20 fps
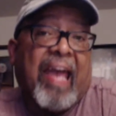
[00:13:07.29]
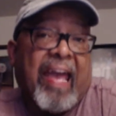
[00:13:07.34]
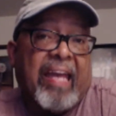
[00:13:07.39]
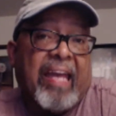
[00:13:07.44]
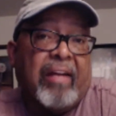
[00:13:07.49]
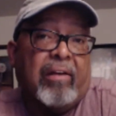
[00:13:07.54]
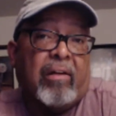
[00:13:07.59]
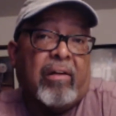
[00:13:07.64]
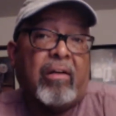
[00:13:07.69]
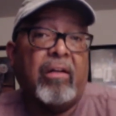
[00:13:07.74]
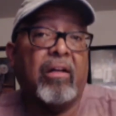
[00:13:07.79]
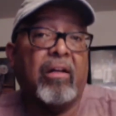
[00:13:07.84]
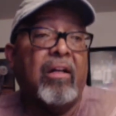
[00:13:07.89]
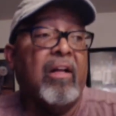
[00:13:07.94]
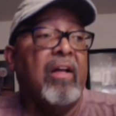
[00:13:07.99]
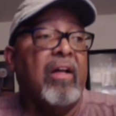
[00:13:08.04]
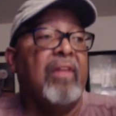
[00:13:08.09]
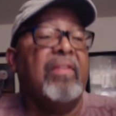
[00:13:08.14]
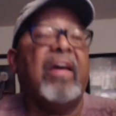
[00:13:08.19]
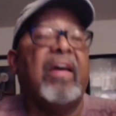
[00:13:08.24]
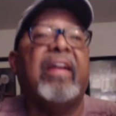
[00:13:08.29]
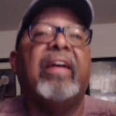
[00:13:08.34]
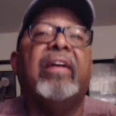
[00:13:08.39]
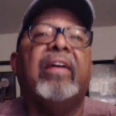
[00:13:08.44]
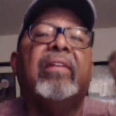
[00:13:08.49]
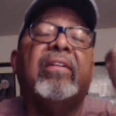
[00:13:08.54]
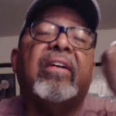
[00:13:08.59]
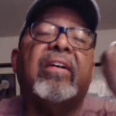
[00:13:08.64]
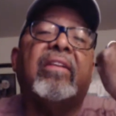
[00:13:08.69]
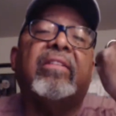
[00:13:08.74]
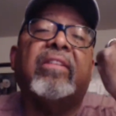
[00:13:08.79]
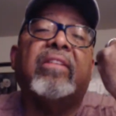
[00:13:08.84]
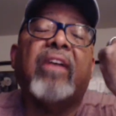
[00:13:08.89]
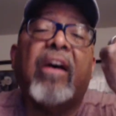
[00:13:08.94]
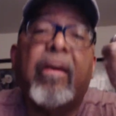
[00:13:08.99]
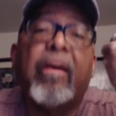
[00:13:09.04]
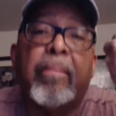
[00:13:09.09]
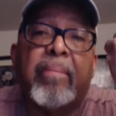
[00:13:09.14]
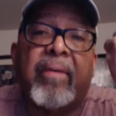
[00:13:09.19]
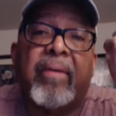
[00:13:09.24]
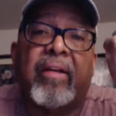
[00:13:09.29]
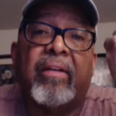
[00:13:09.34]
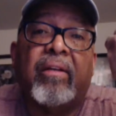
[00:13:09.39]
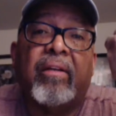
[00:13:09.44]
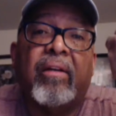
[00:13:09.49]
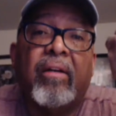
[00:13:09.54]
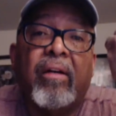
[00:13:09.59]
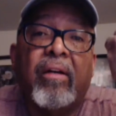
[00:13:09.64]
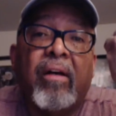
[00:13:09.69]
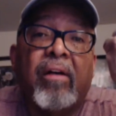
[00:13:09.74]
anger that Harriet Tubman